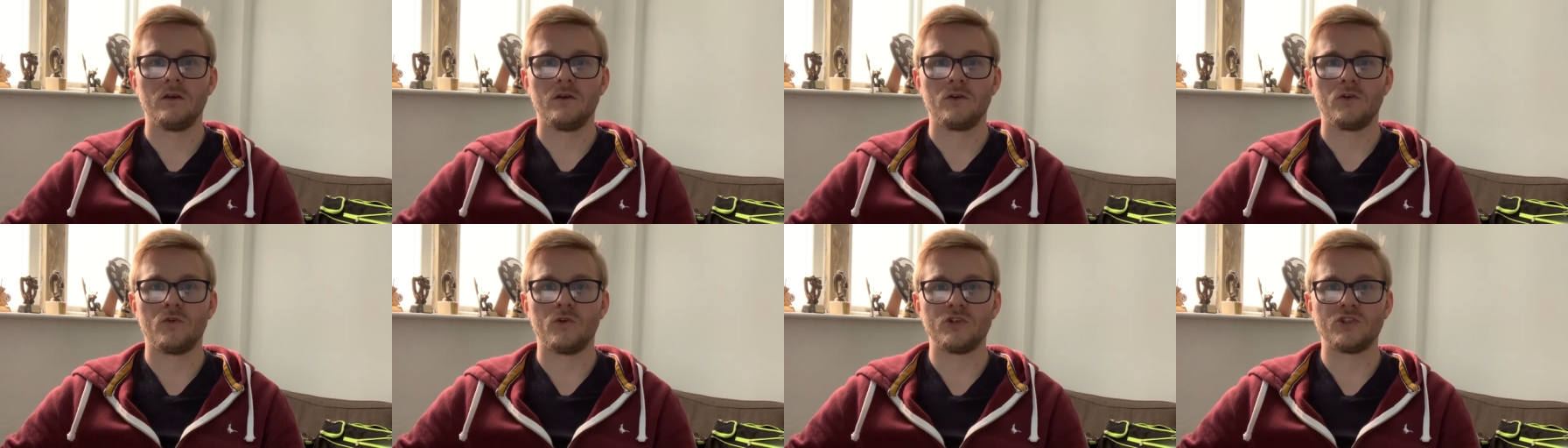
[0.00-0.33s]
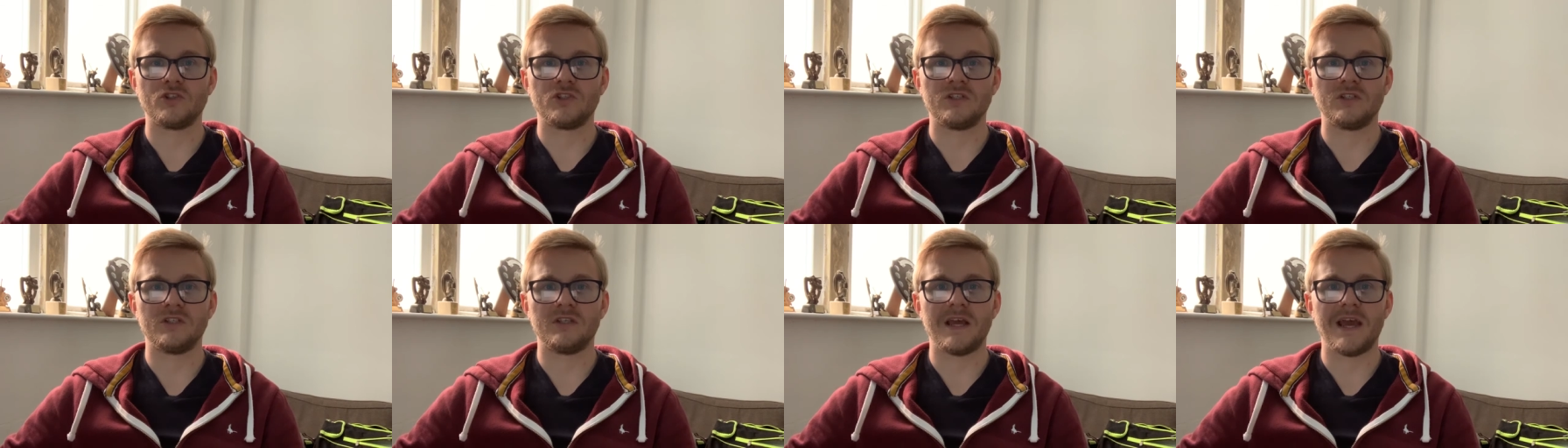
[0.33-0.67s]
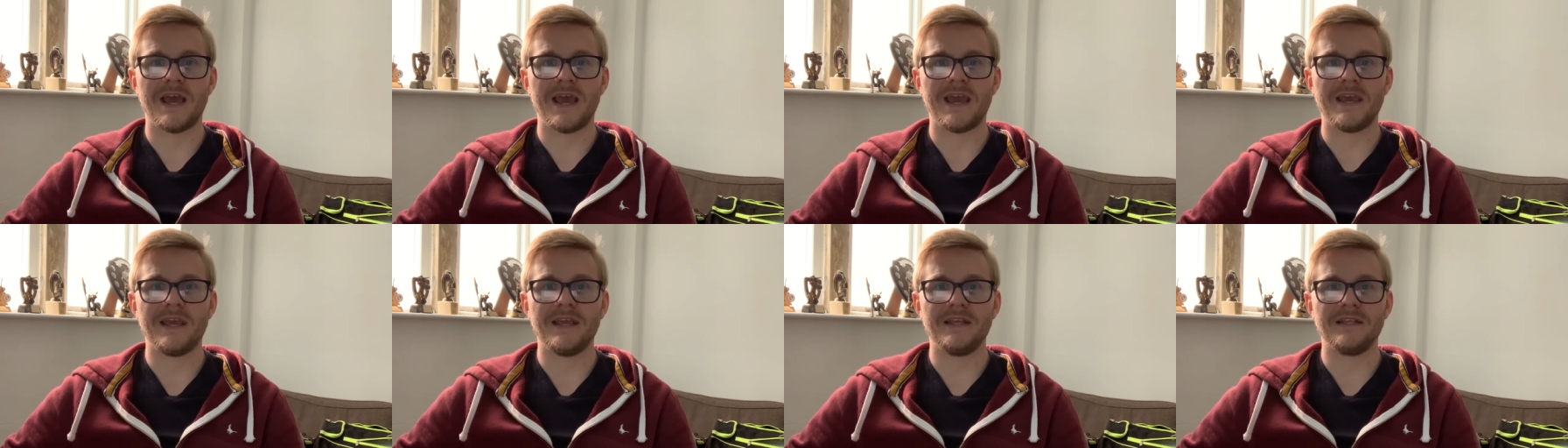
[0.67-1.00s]
Question
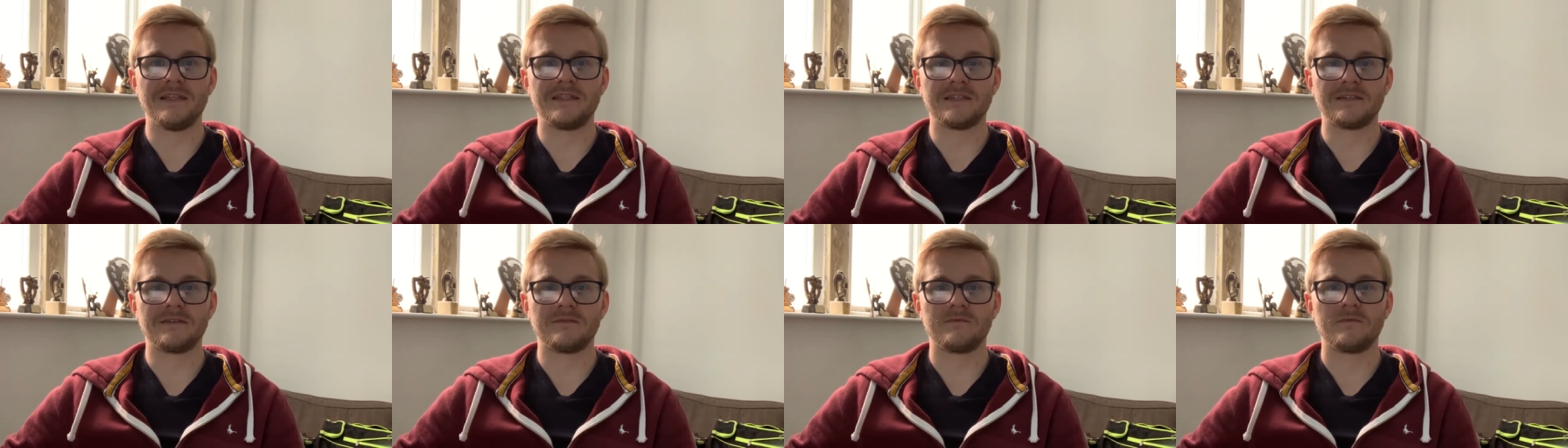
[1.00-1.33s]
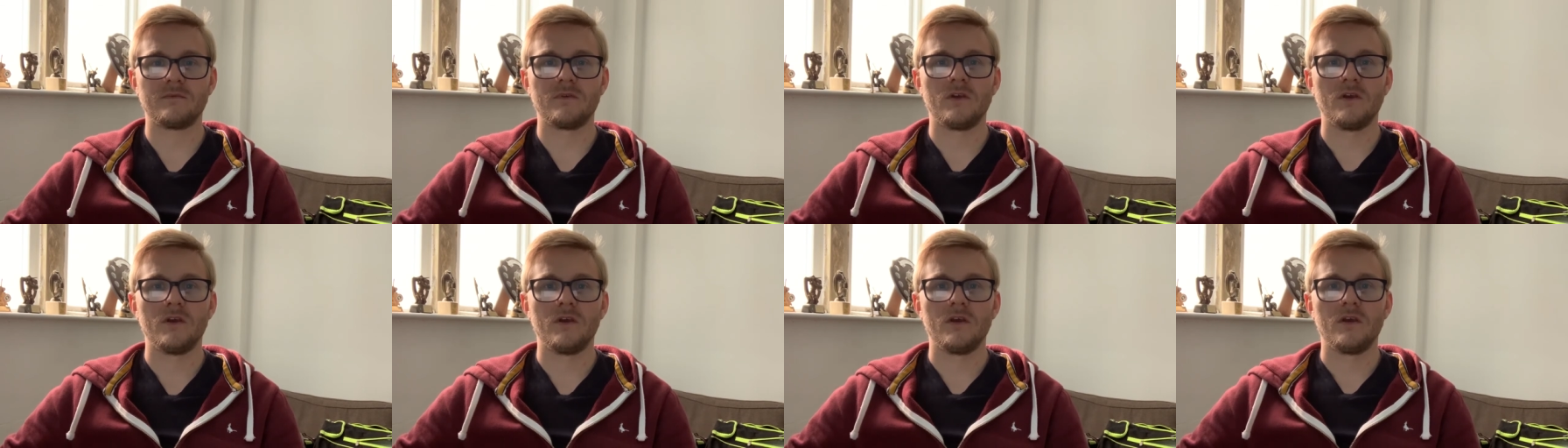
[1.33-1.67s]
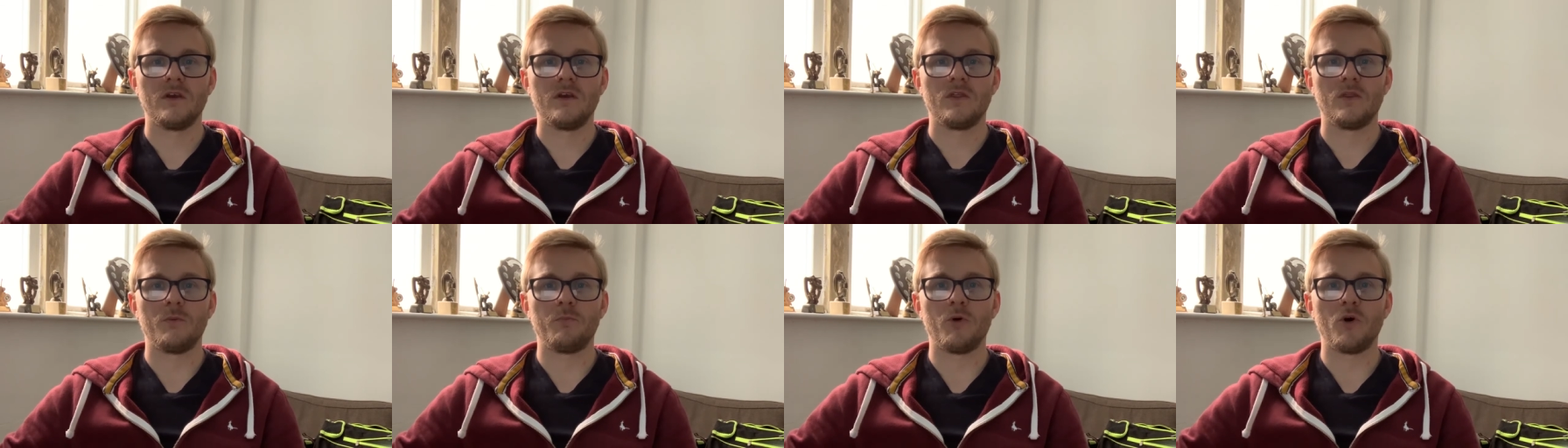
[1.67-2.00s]
8.
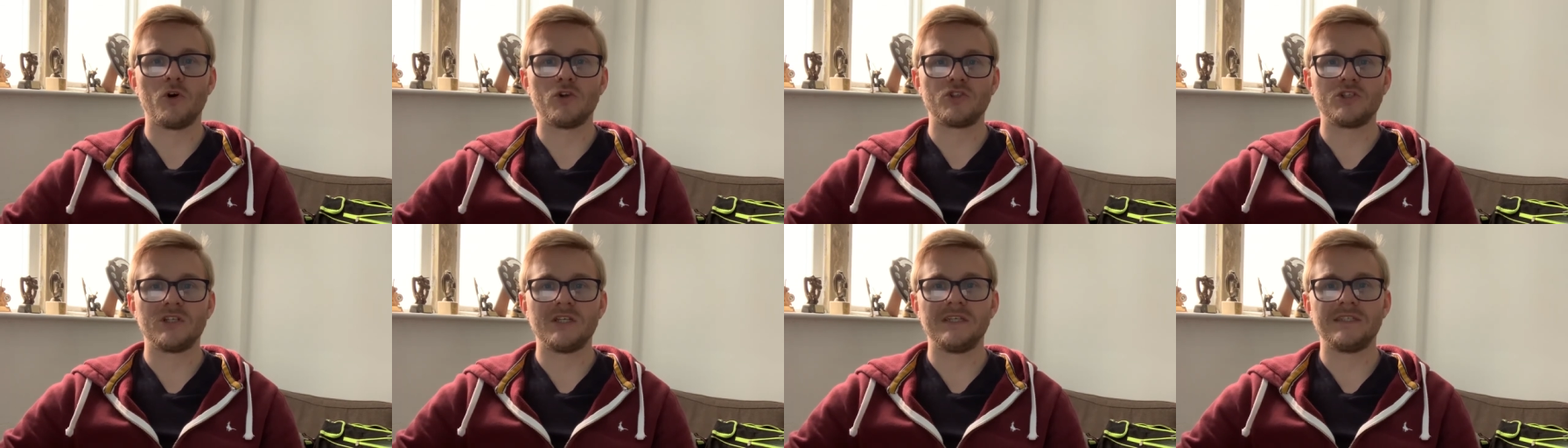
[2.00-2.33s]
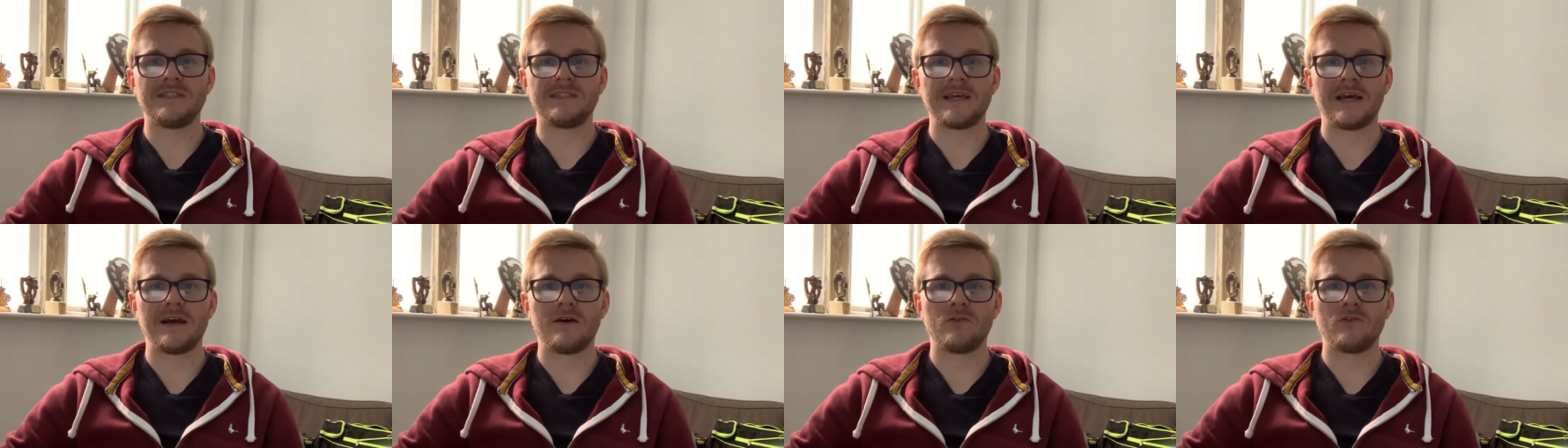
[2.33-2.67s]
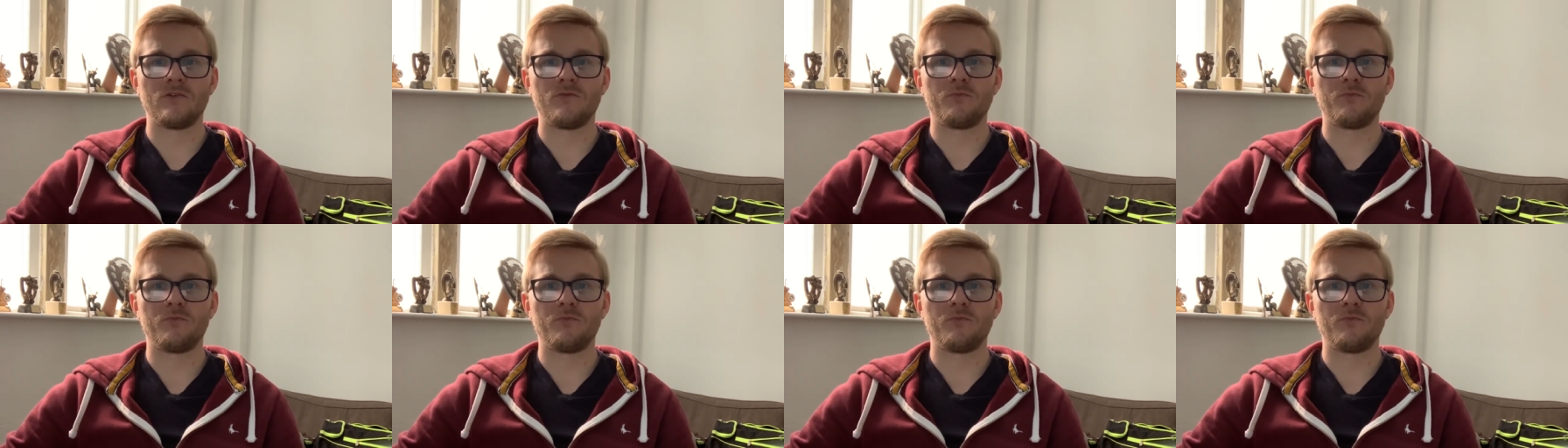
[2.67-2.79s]
The Portuguese town